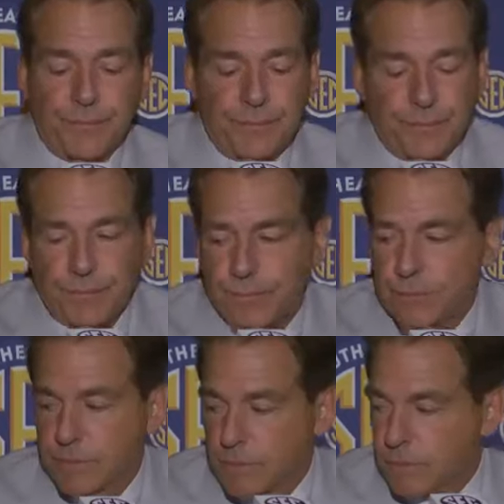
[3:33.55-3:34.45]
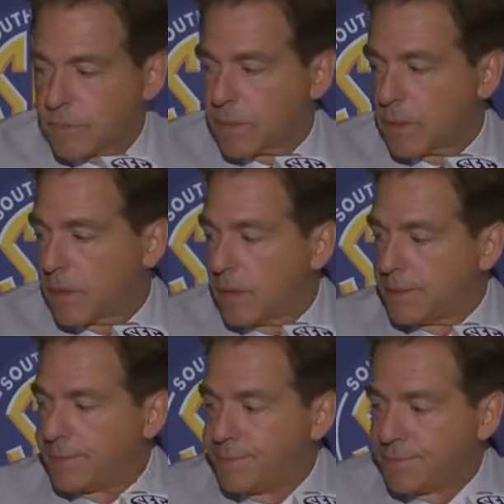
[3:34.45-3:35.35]

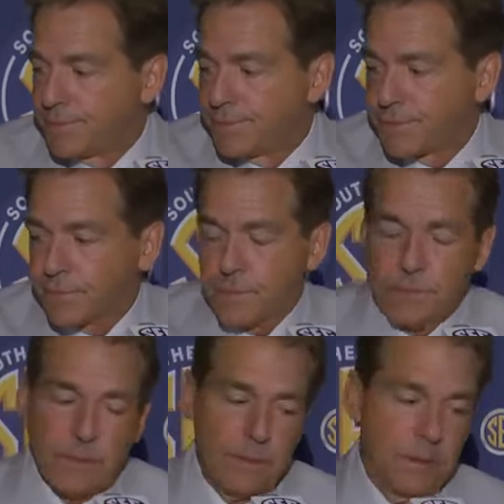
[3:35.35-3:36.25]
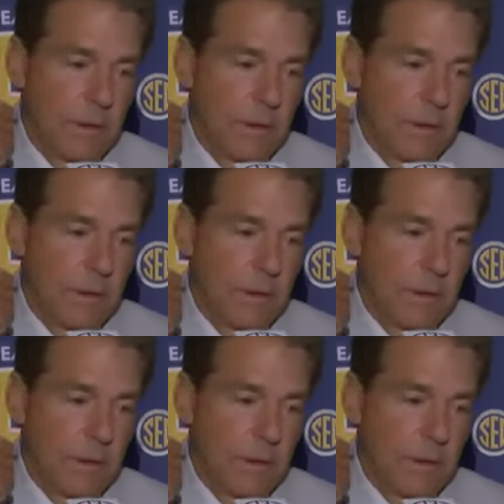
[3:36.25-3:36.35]
(no one is talking)